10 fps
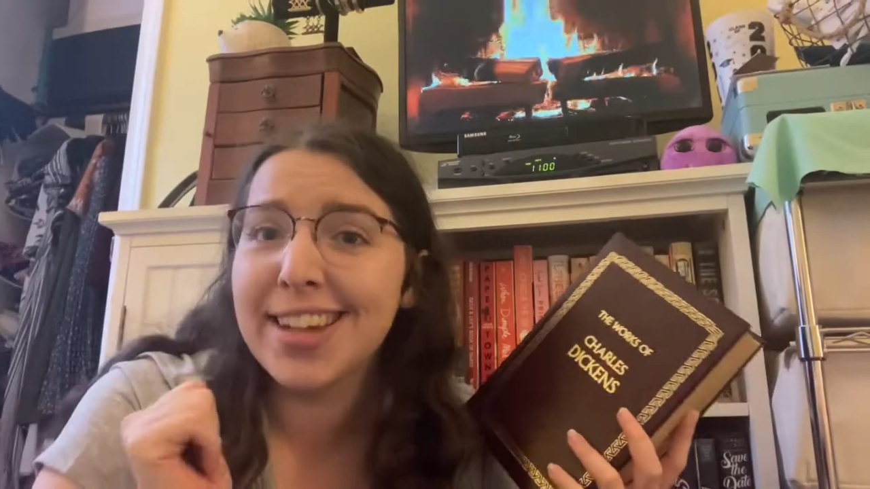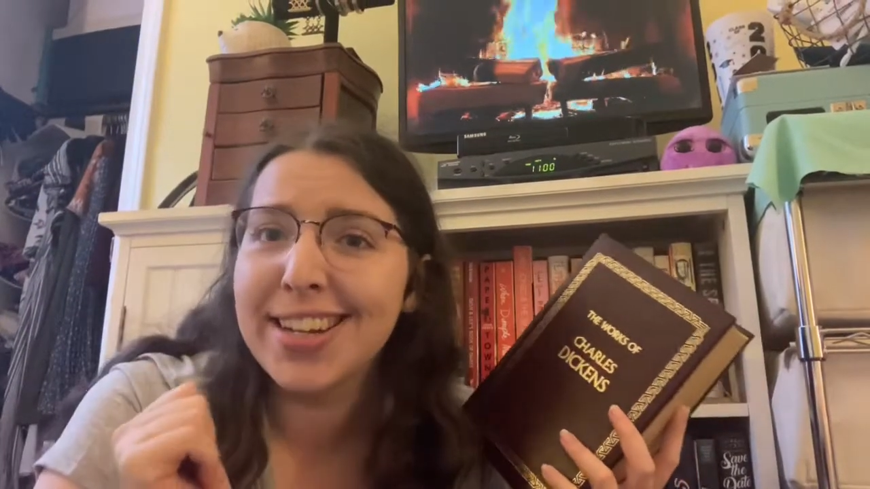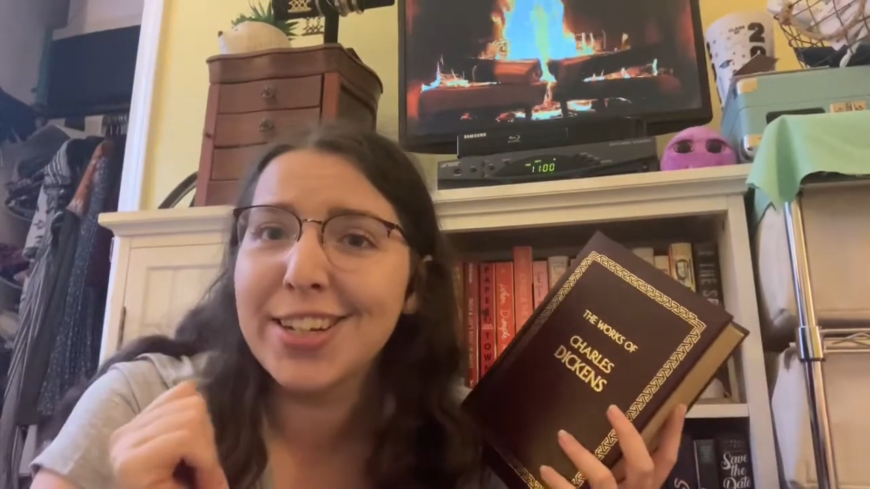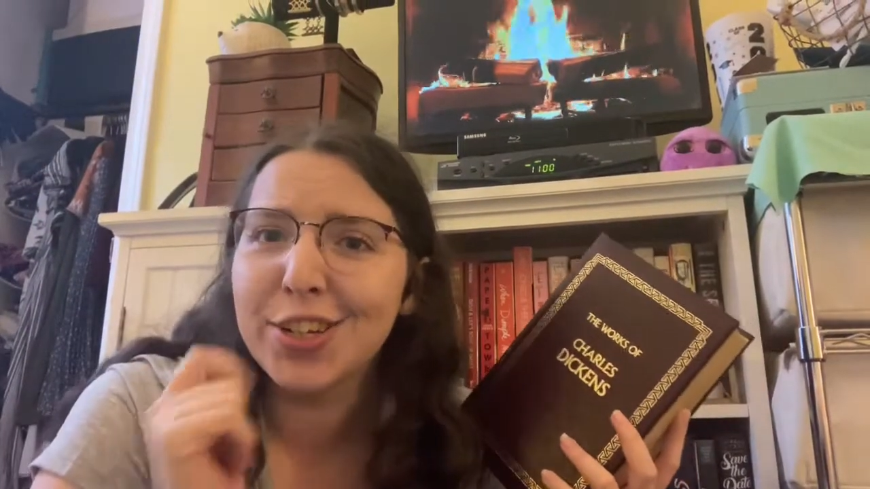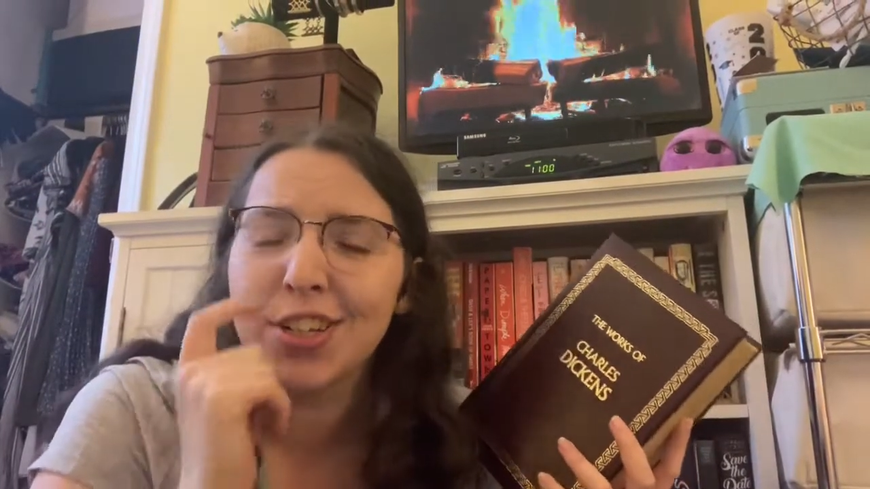10
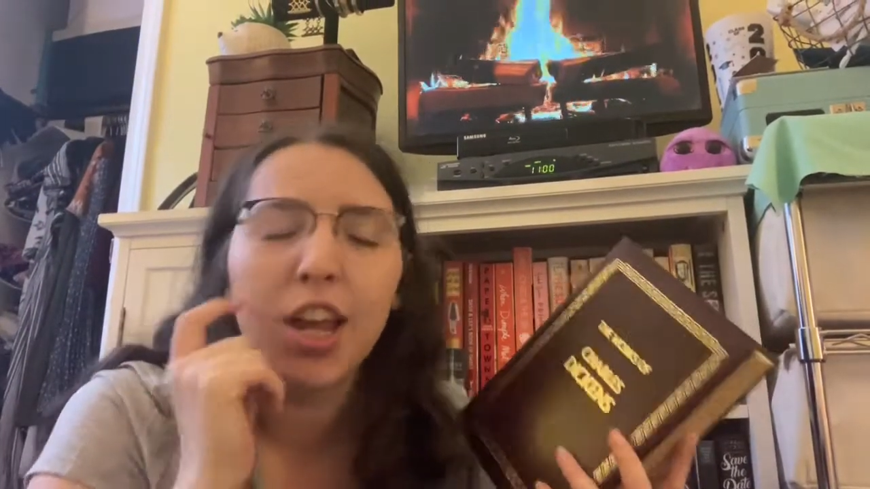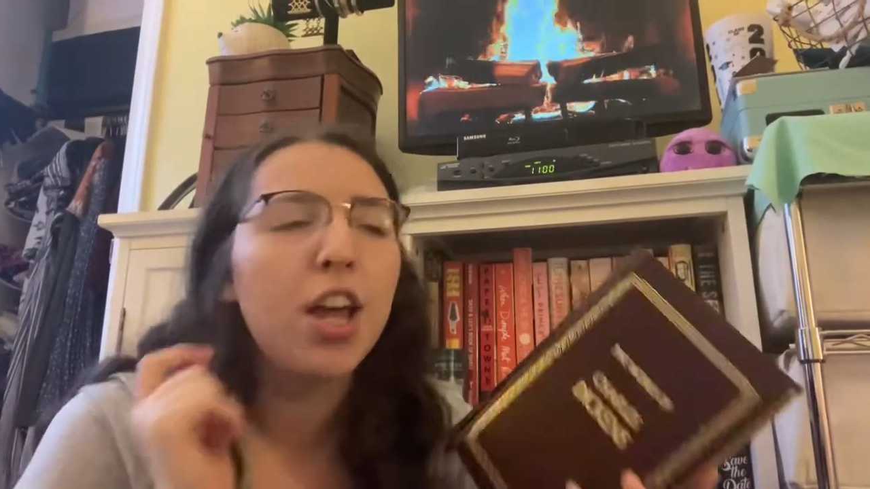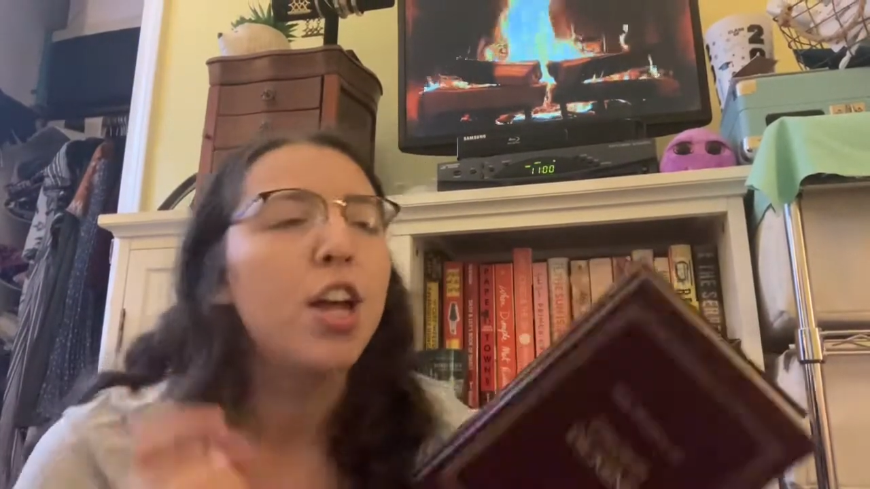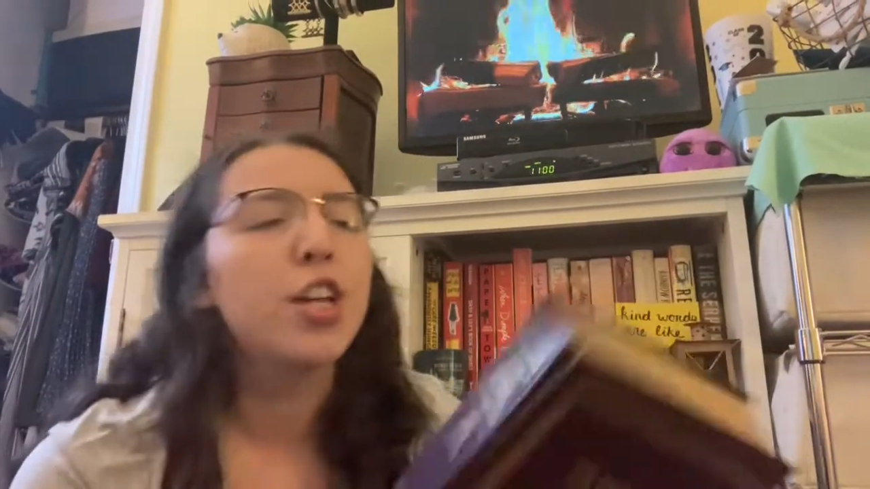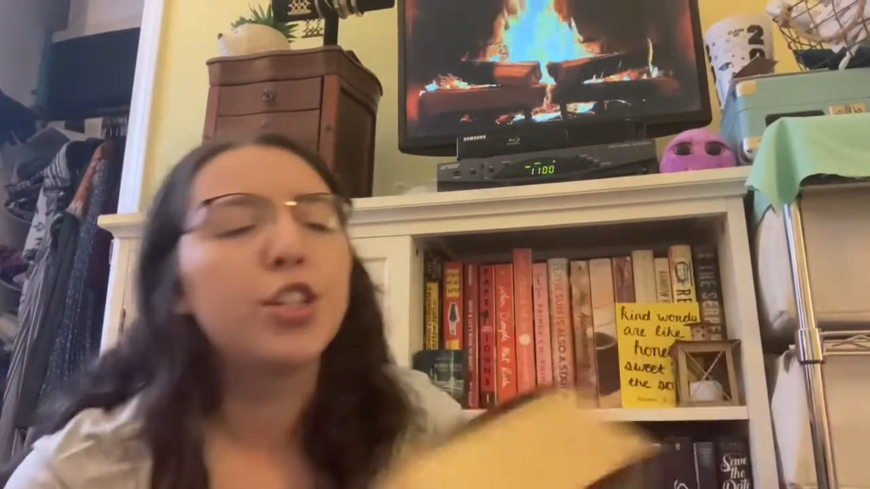years.
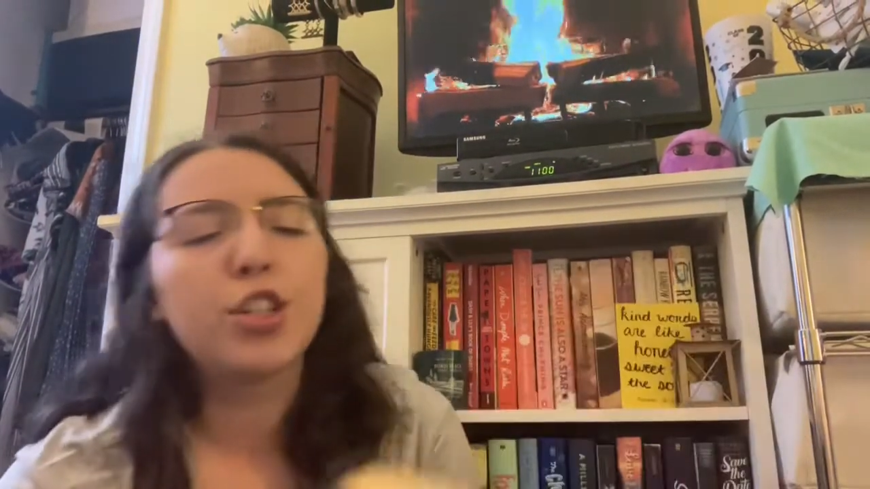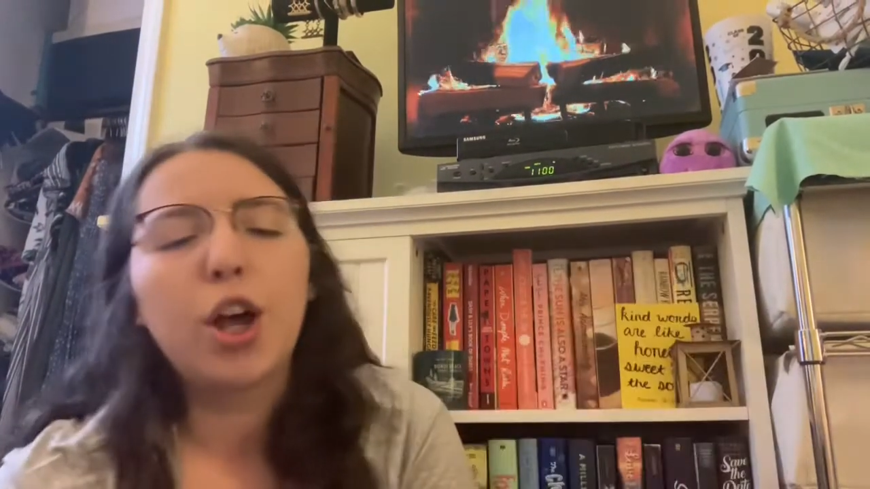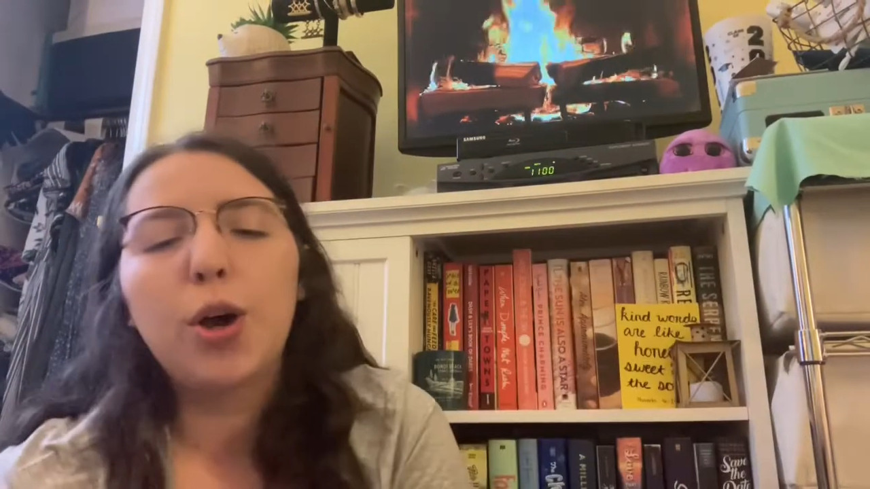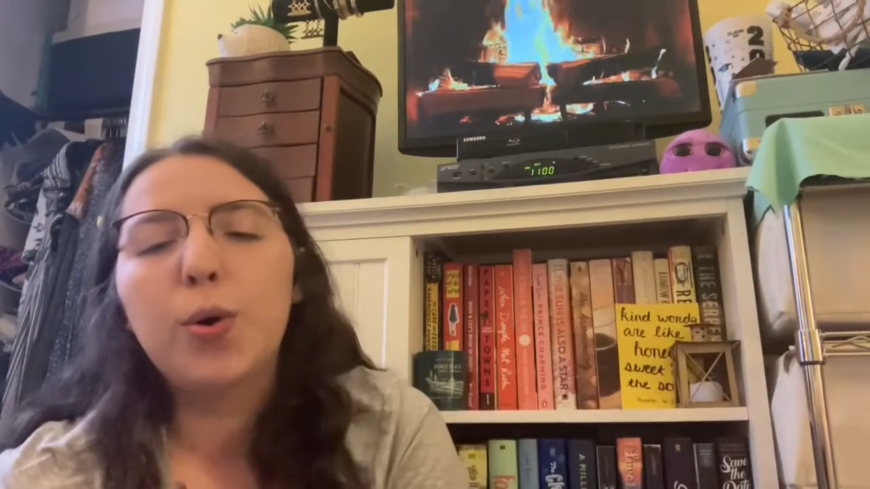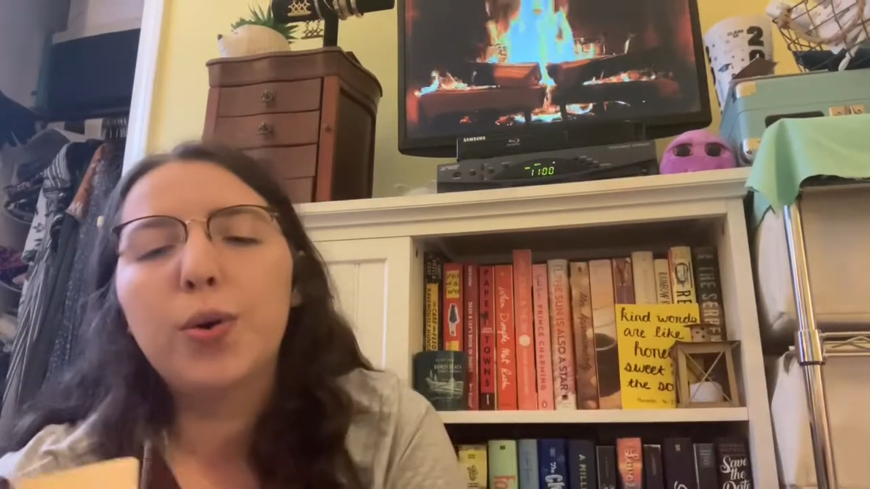
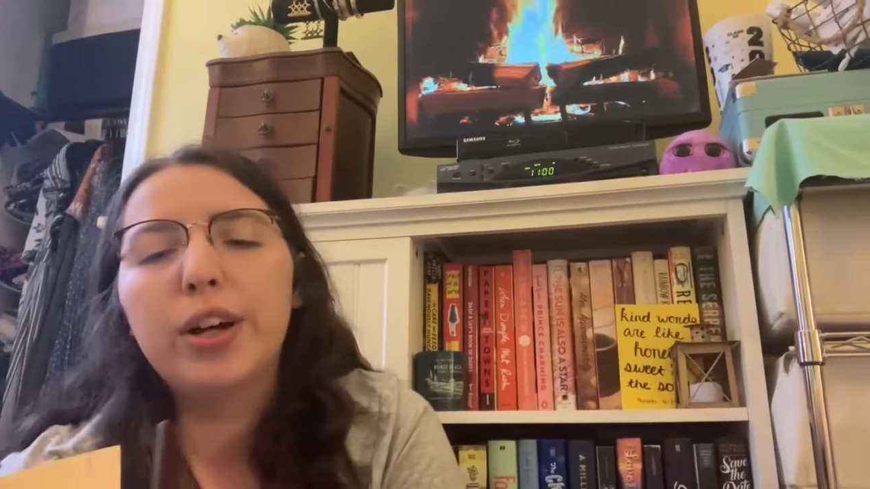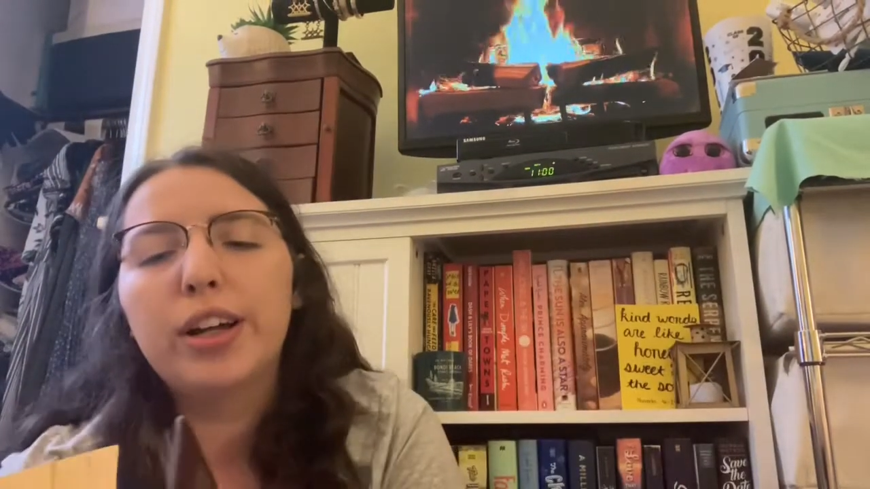So